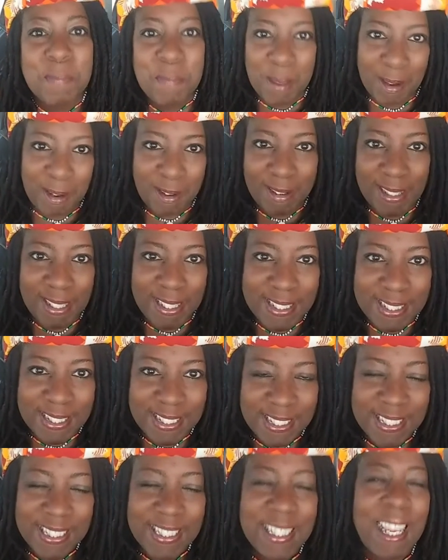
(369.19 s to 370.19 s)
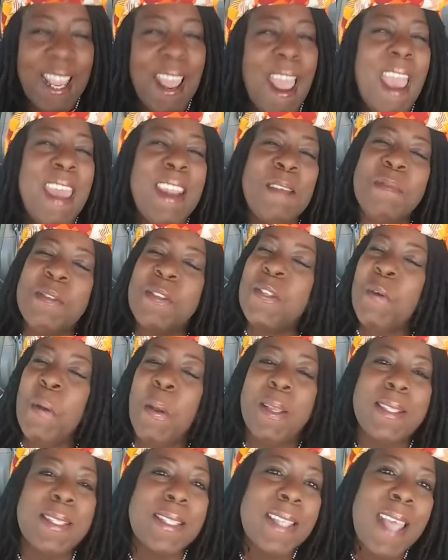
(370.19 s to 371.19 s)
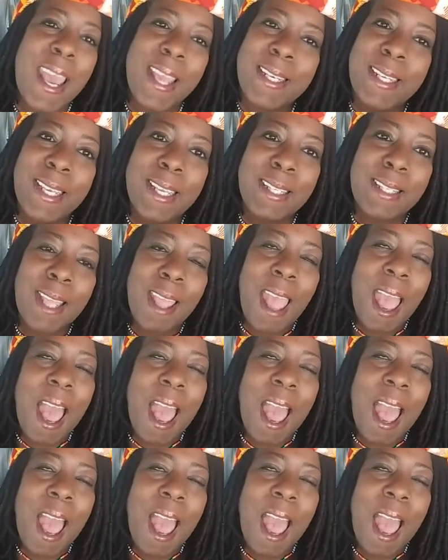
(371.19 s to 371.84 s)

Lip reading: married, and I'm so excited.